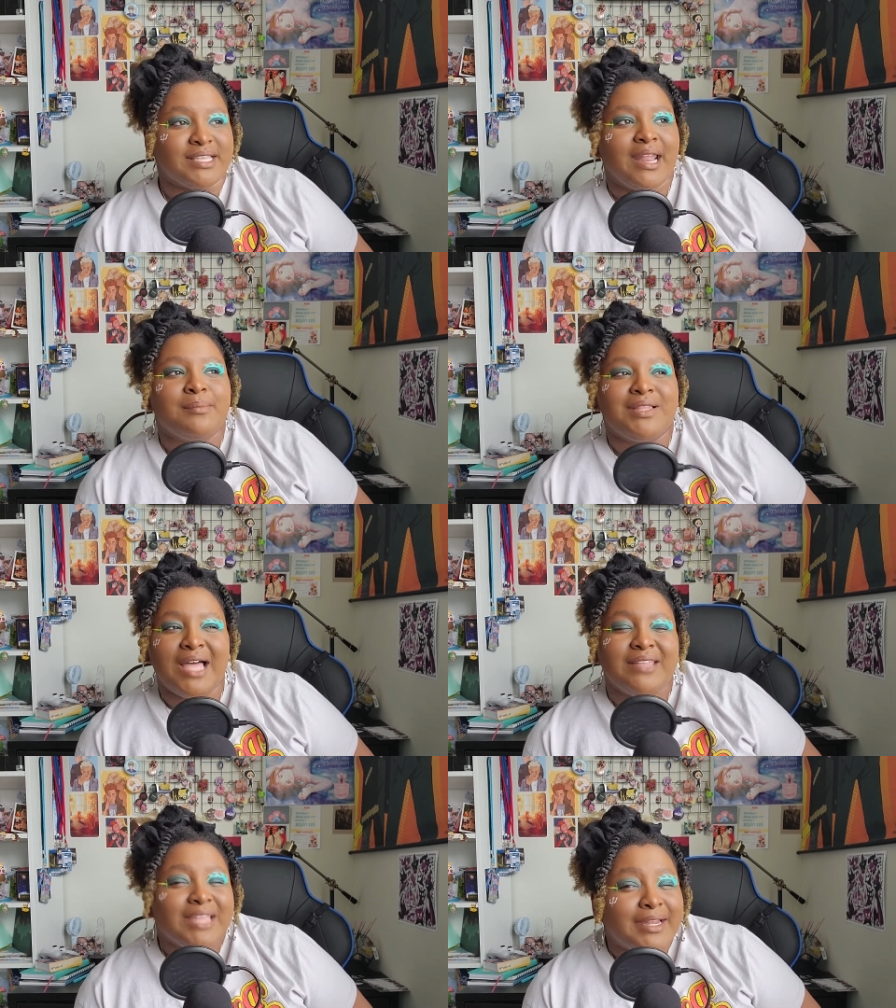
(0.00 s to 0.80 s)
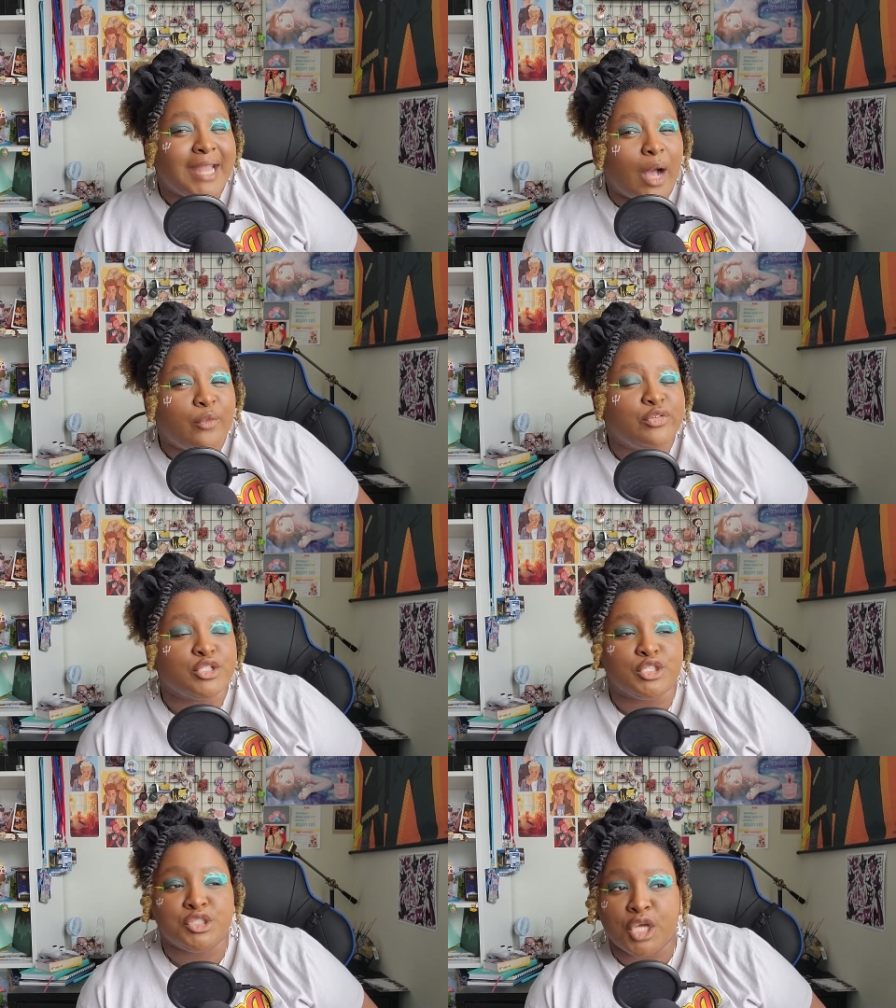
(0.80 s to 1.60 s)
And I'm glad that now for
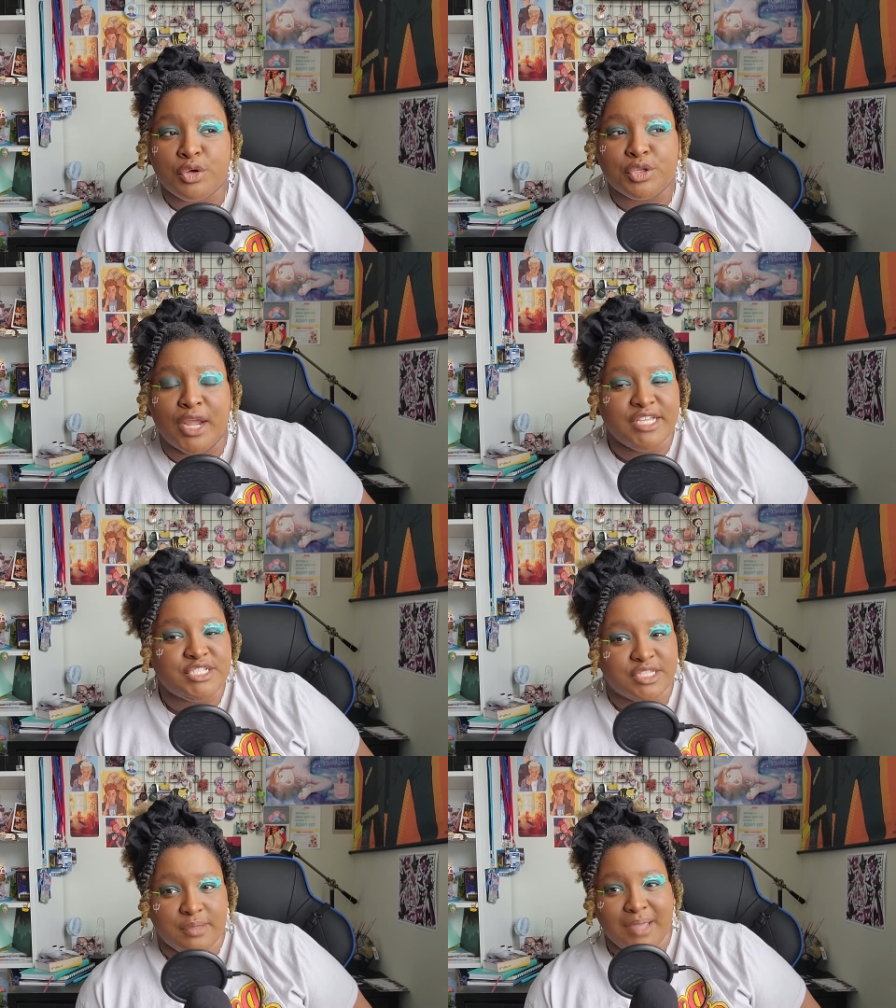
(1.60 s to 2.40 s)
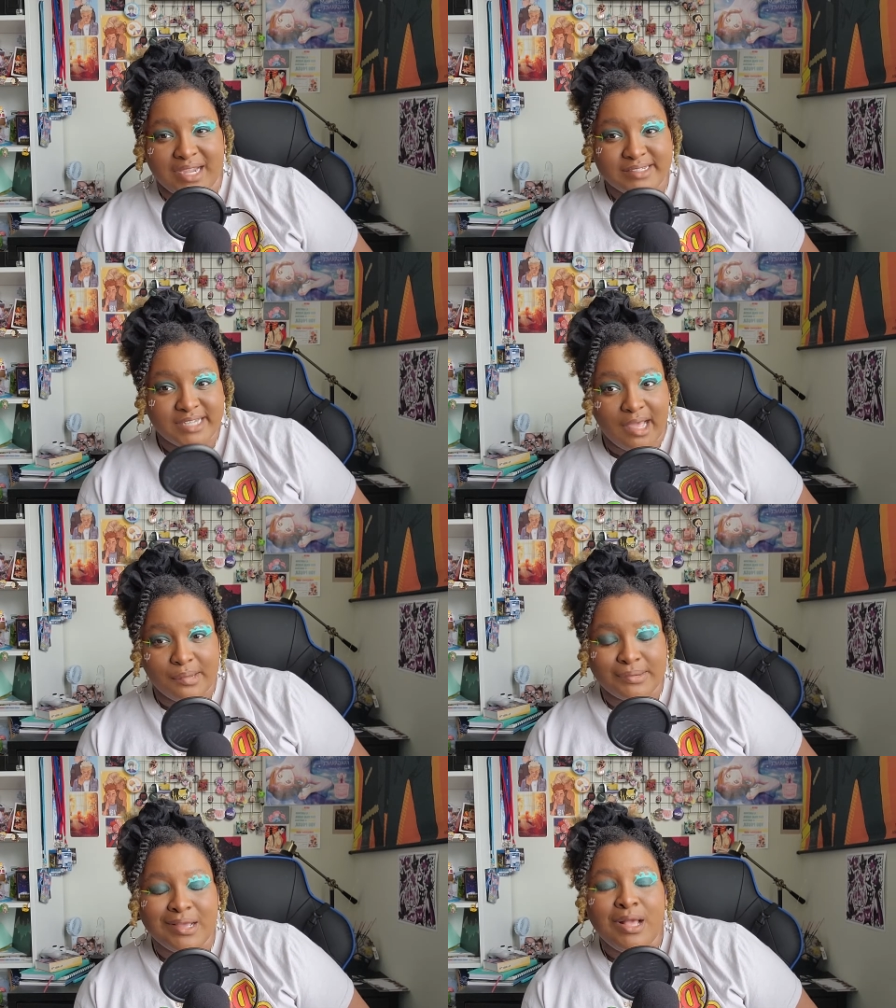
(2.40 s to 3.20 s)
the show they're aging them back down,